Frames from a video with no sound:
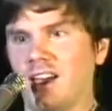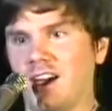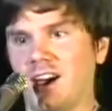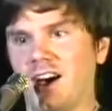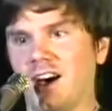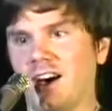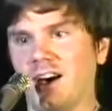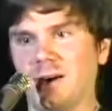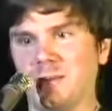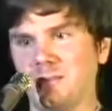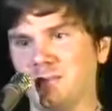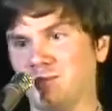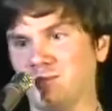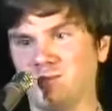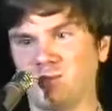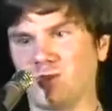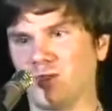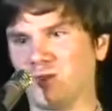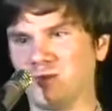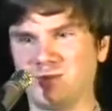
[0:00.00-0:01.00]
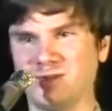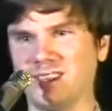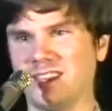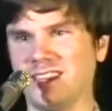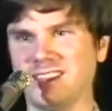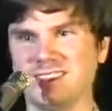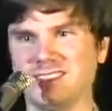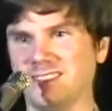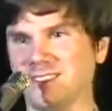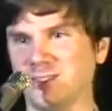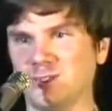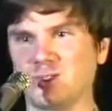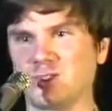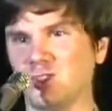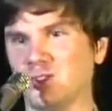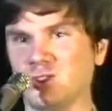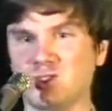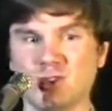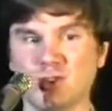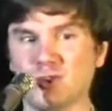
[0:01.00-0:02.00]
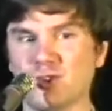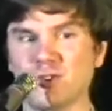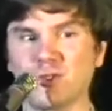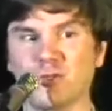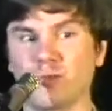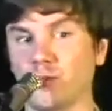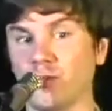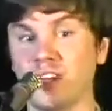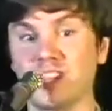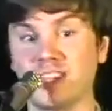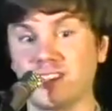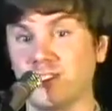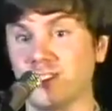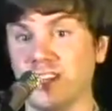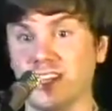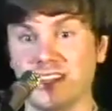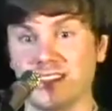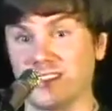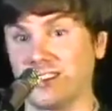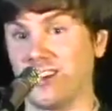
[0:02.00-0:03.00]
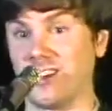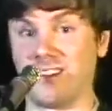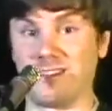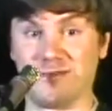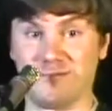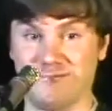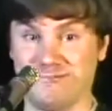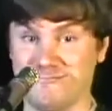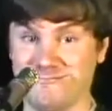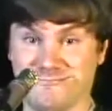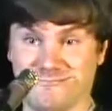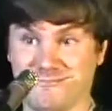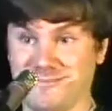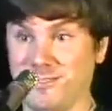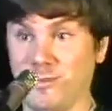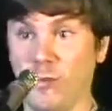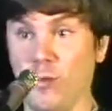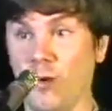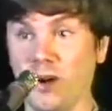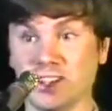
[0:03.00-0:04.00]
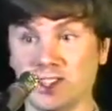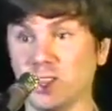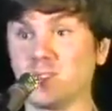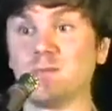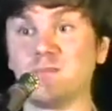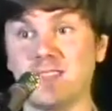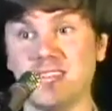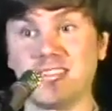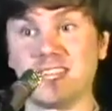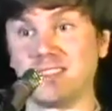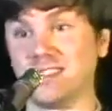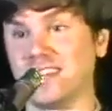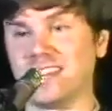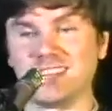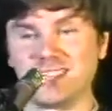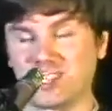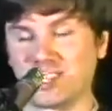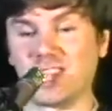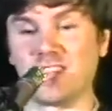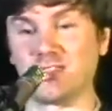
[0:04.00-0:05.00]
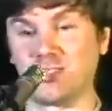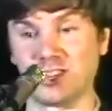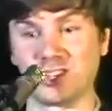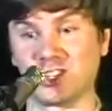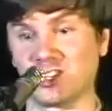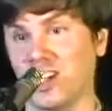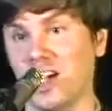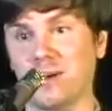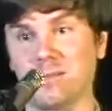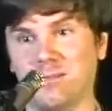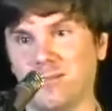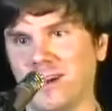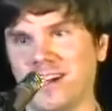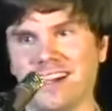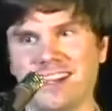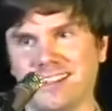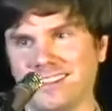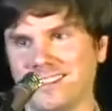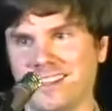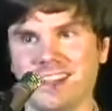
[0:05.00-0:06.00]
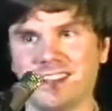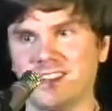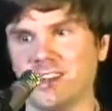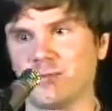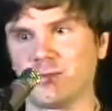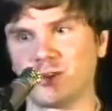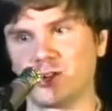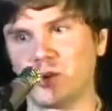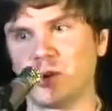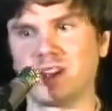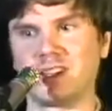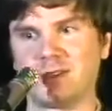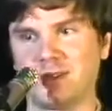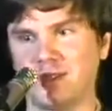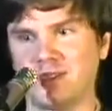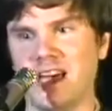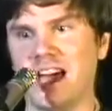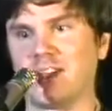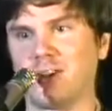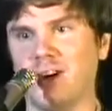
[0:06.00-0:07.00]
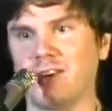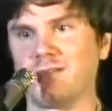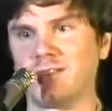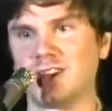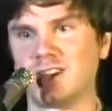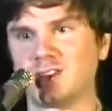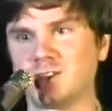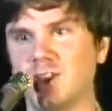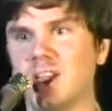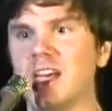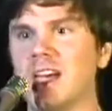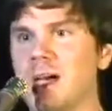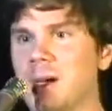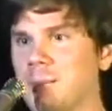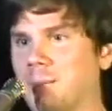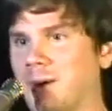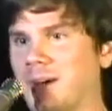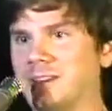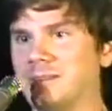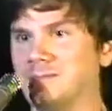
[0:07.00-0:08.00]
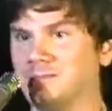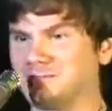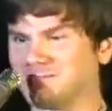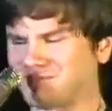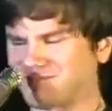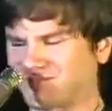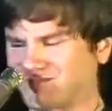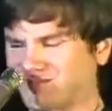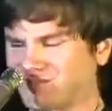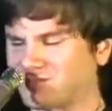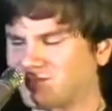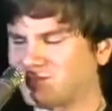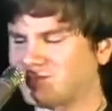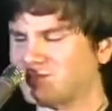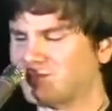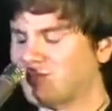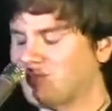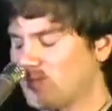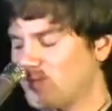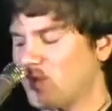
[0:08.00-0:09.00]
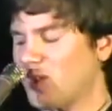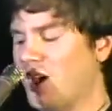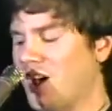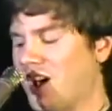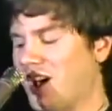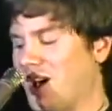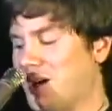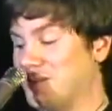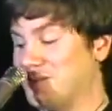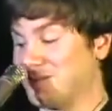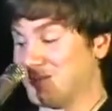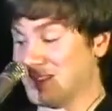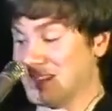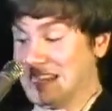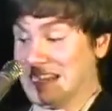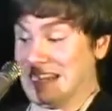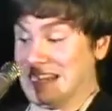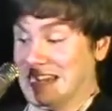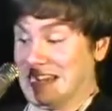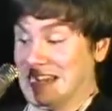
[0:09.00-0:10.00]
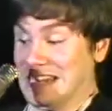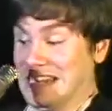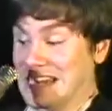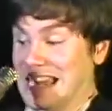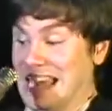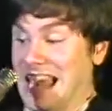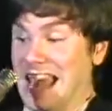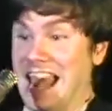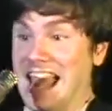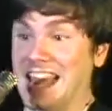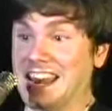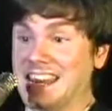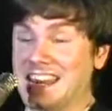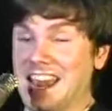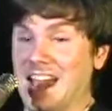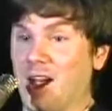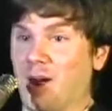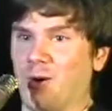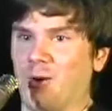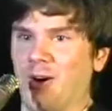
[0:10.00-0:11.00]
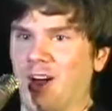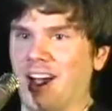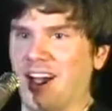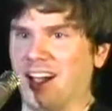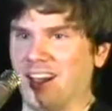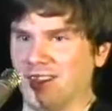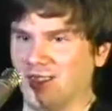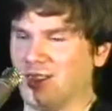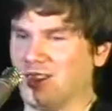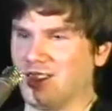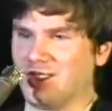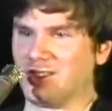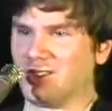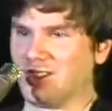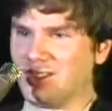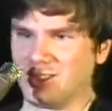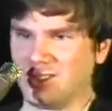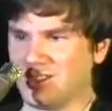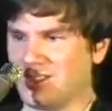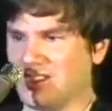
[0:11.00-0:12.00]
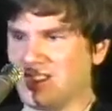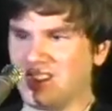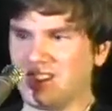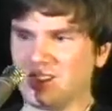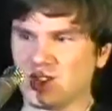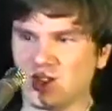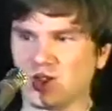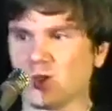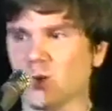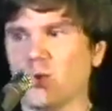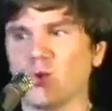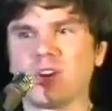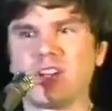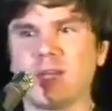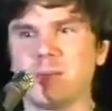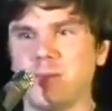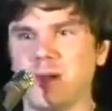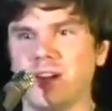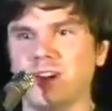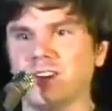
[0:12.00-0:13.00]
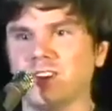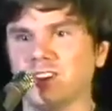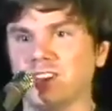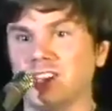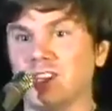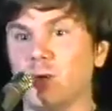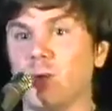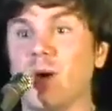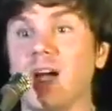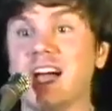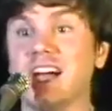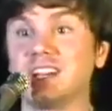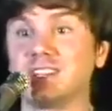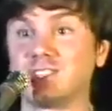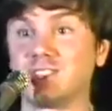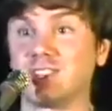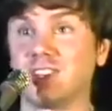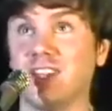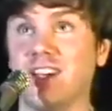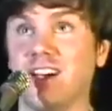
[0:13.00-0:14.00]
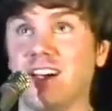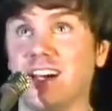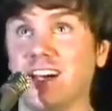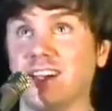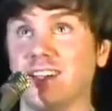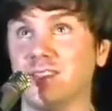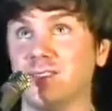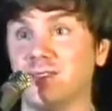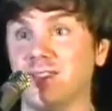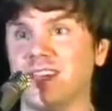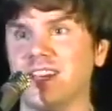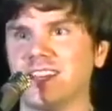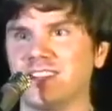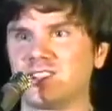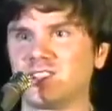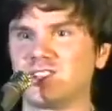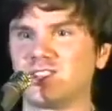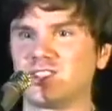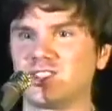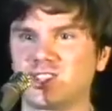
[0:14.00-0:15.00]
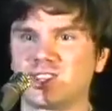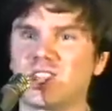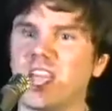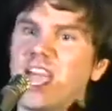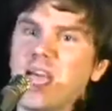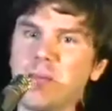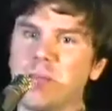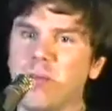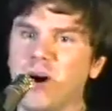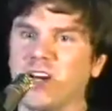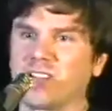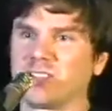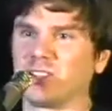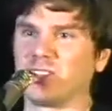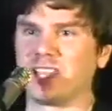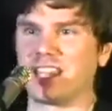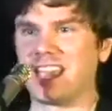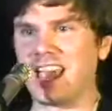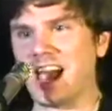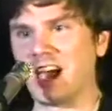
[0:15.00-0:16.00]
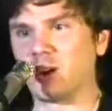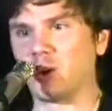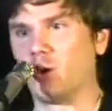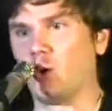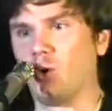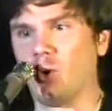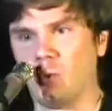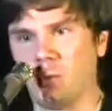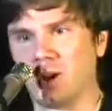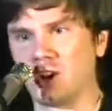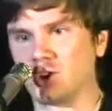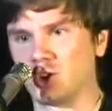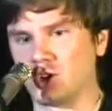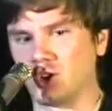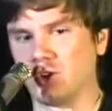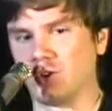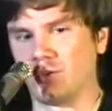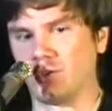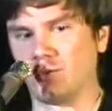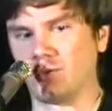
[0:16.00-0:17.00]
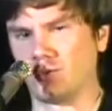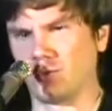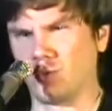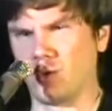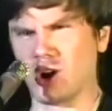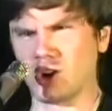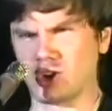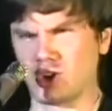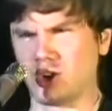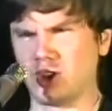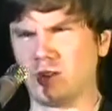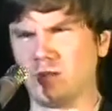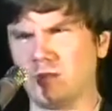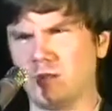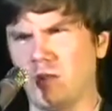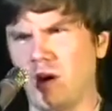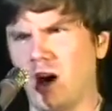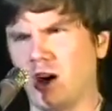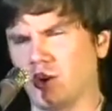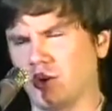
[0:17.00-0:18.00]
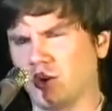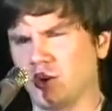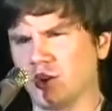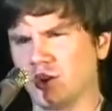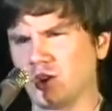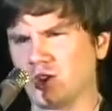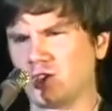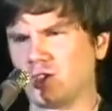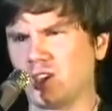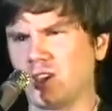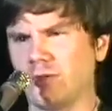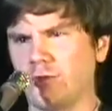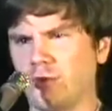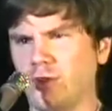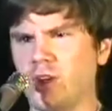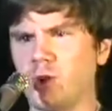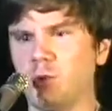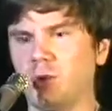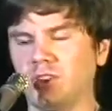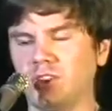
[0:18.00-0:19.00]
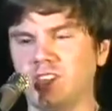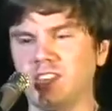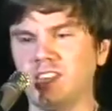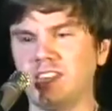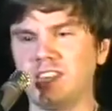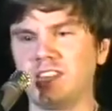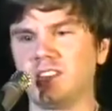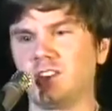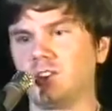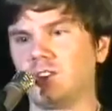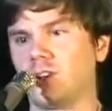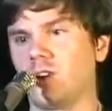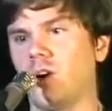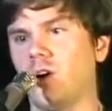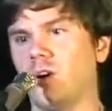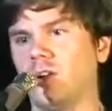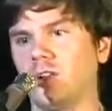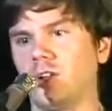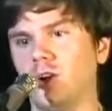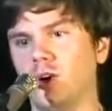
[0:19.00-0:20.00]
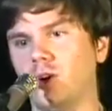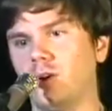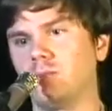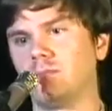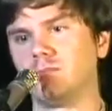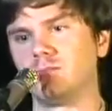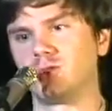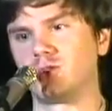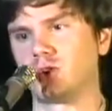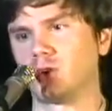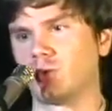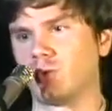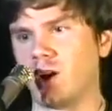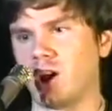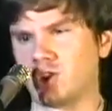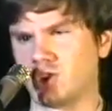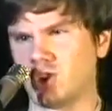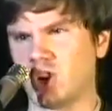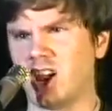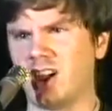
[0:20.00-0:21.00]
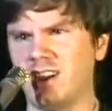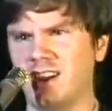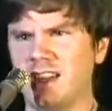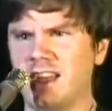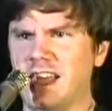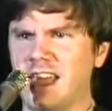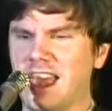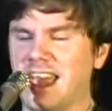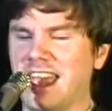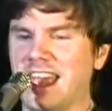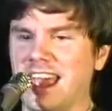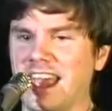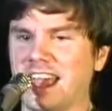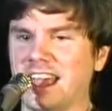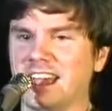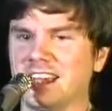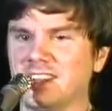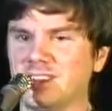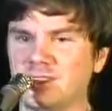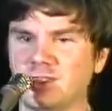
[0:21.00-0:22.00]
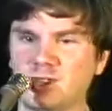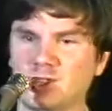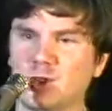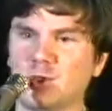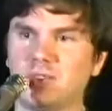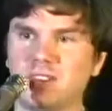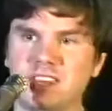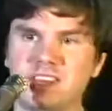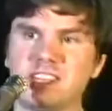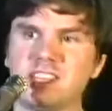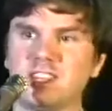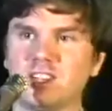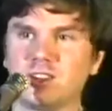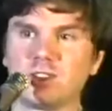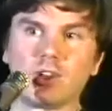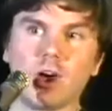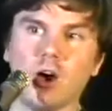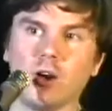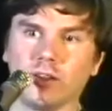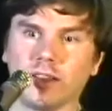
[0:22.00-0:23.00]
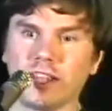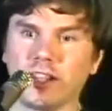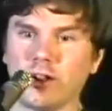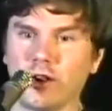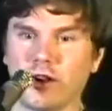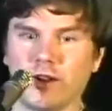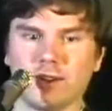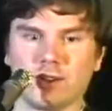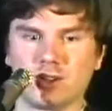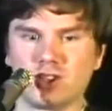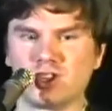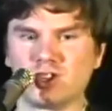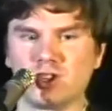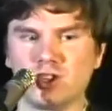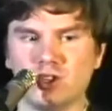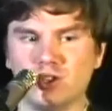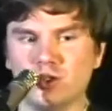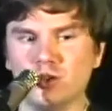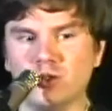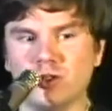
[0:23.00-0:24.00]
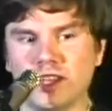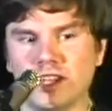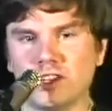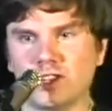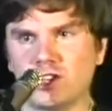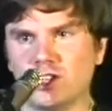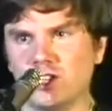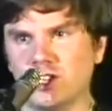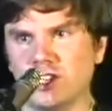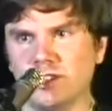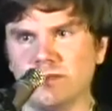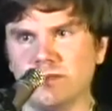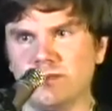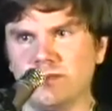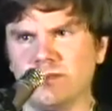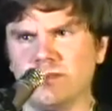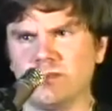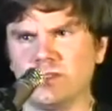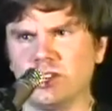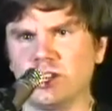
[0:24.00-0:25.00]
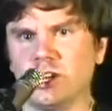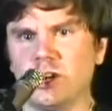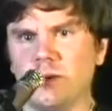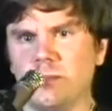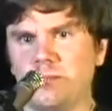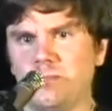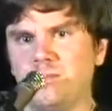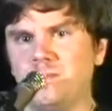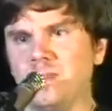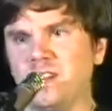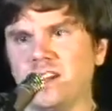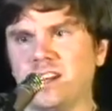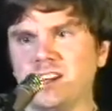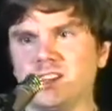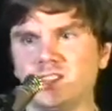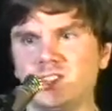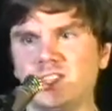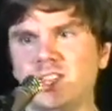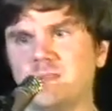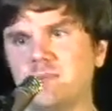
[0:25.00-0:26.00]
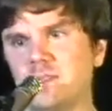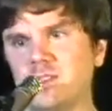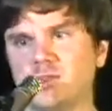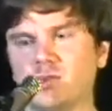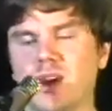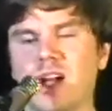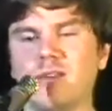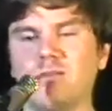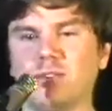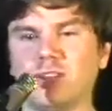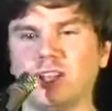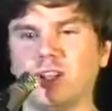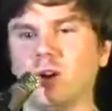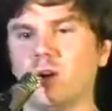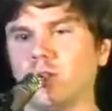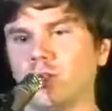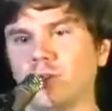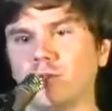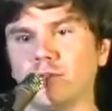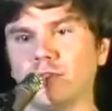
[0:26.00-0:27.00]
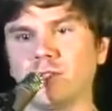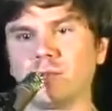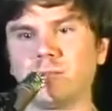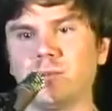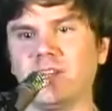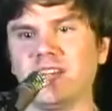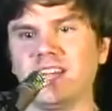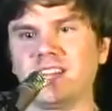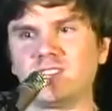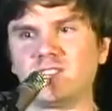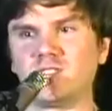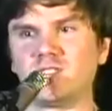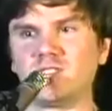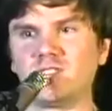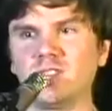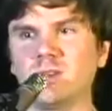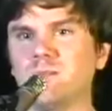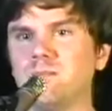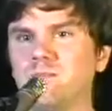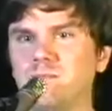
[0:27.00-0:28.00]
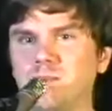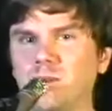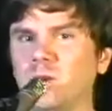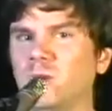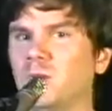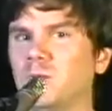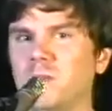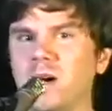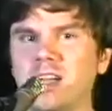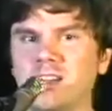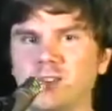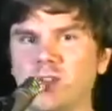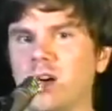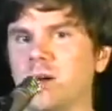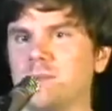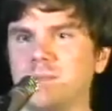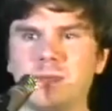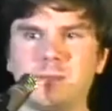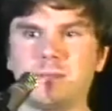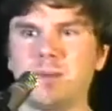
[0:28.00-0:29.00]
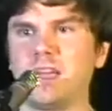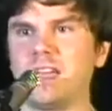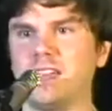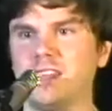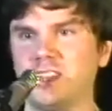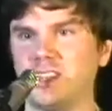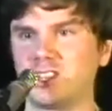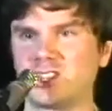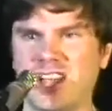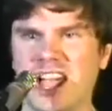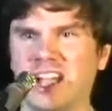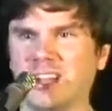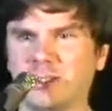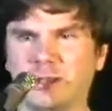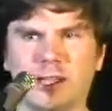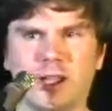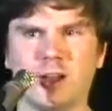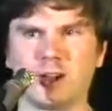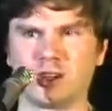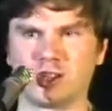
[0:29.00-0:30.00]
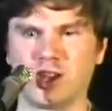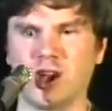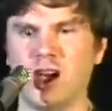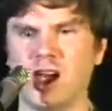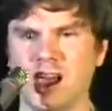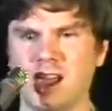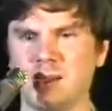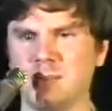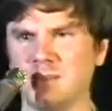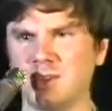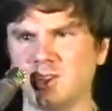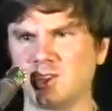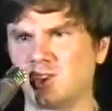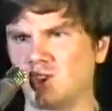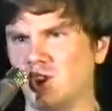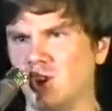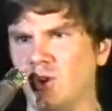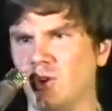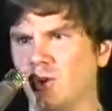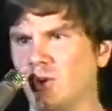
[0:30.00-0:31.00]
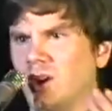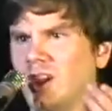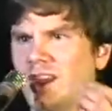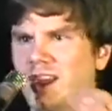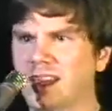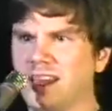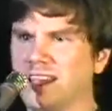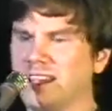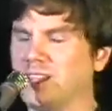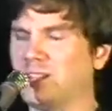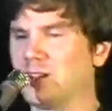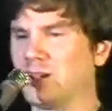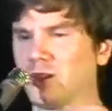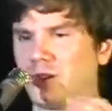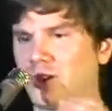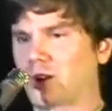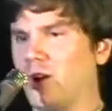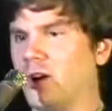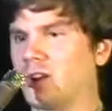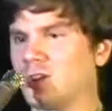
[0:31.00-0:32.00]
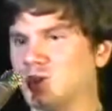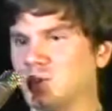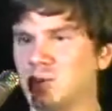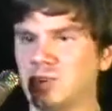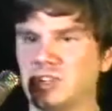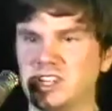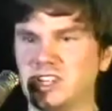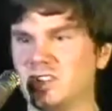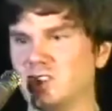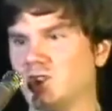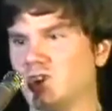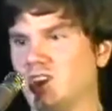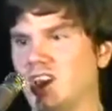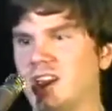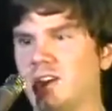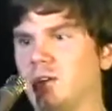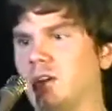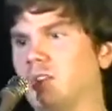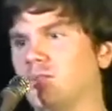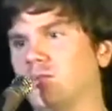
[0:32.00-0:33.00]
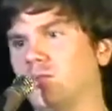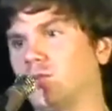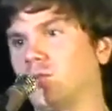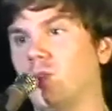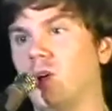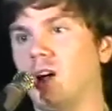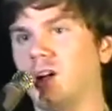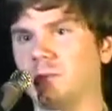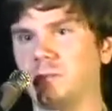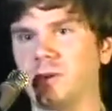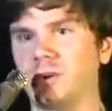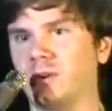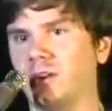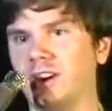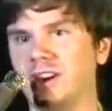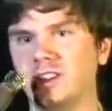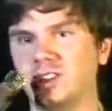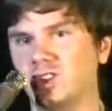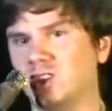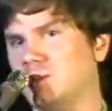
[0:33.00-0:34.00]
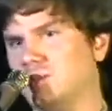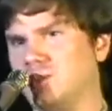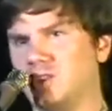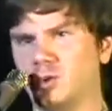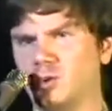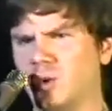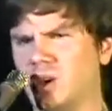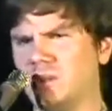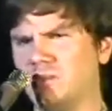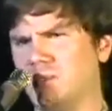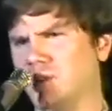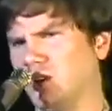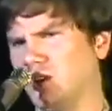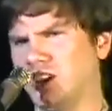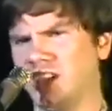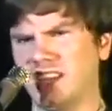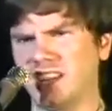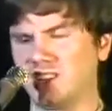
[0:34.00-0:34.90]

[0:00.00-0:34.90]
Um, yeah, there's a certain phreak that wasn't me that set this up. I, would never do anything that obvious. But um, anyhow, uh, the, the, the, the, story apparently went uh, that scam modeling had a whole bunch of Russian models that frequently needed to call home to Russia. And so they needed calling cards to do this. And, you know, because they'd be traveling all over the place, the bill might not be paid exactly on time. And so, you know, the cards would need to stay on for long periods in between billing.